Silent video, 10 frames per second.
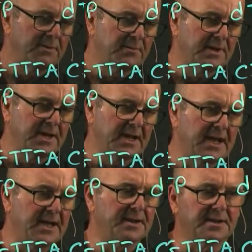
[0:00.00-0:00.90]
we
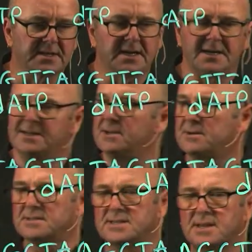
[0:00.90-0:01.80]
add a
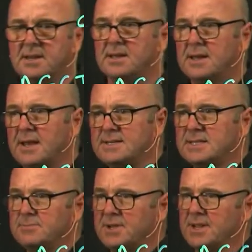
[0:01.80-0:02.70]
dideoxy
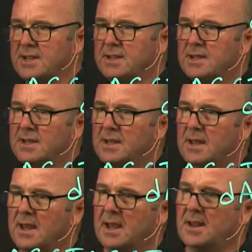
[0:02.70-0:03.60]
ATP,
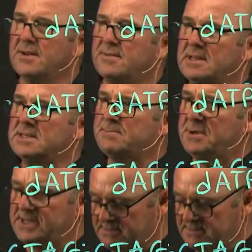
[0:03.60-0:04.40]
and this piece of